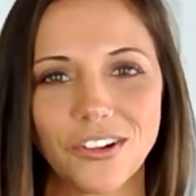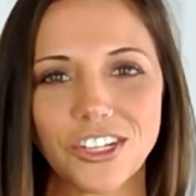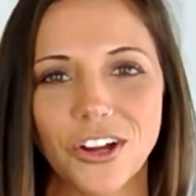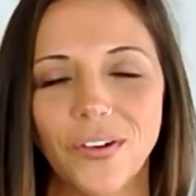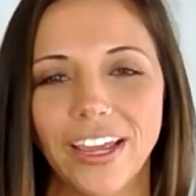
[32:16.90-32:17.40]

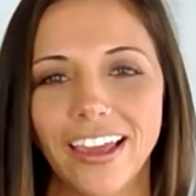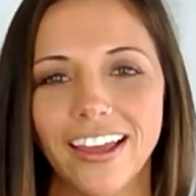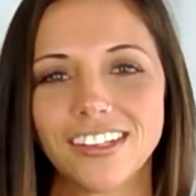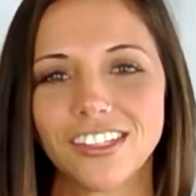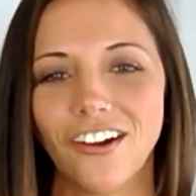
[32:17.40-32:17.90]
showing
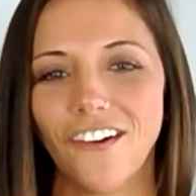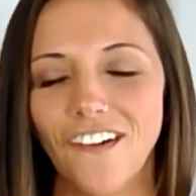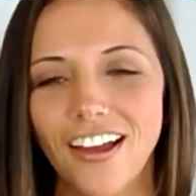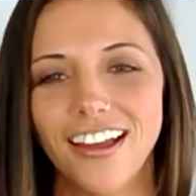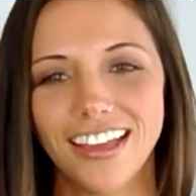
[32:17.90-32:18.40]
it.
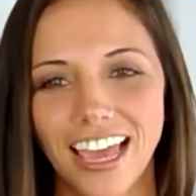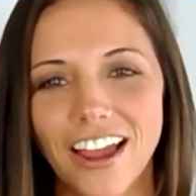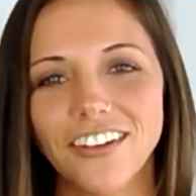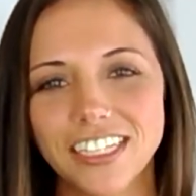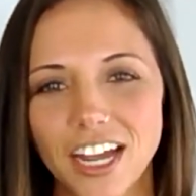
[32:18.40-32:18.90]
So
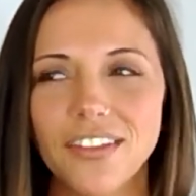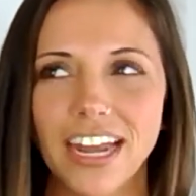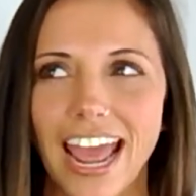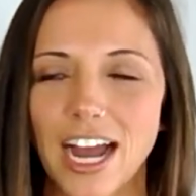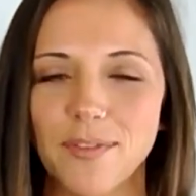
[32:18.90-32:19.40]
every time that
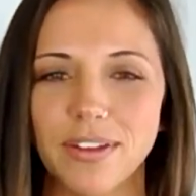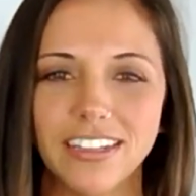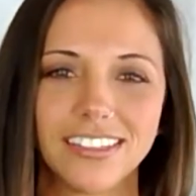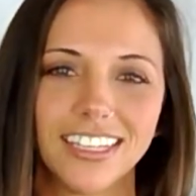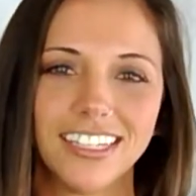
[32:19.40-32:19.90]
it
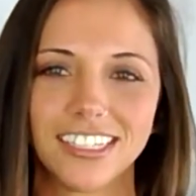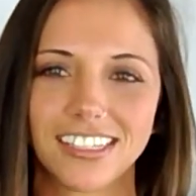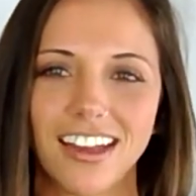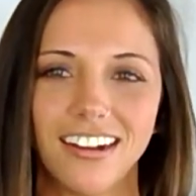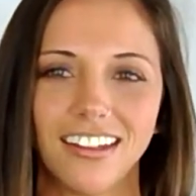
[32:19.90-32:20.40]
happens, it
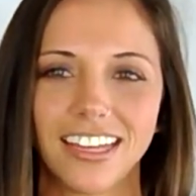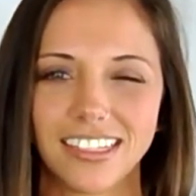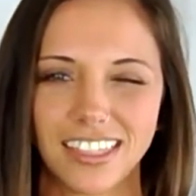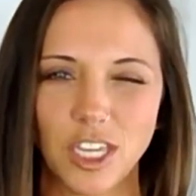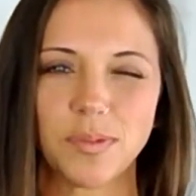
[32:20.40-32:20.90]
just kind of
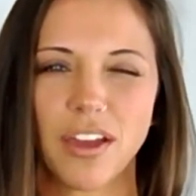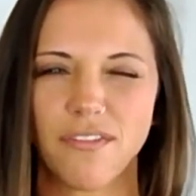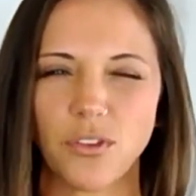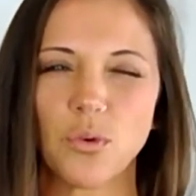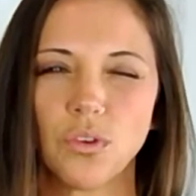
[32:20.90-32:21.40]
it keeps that
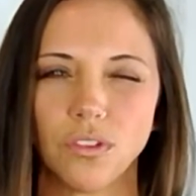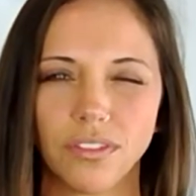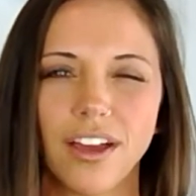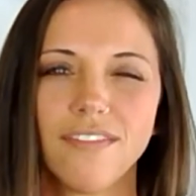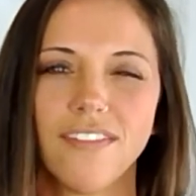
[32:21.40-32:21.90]
fuel,
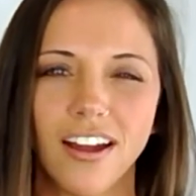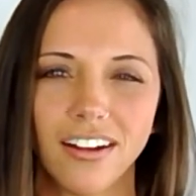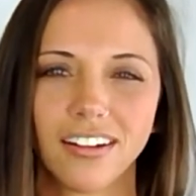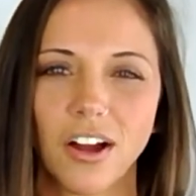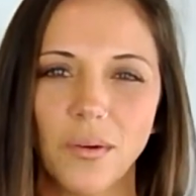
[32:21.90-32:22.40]
that
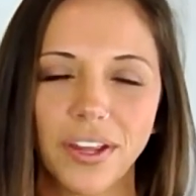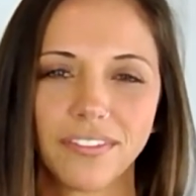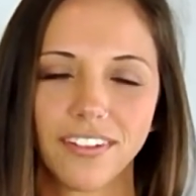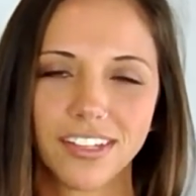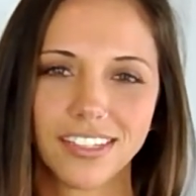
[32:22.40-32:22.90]
fire going
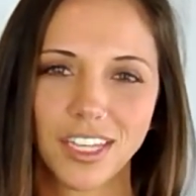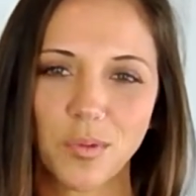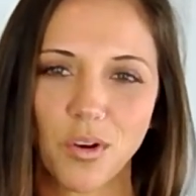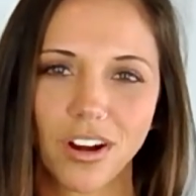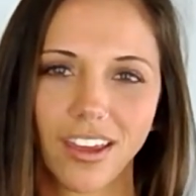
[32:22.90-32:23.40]
for us to
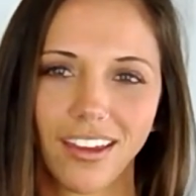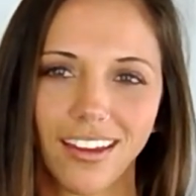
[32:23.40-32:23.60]
keep working.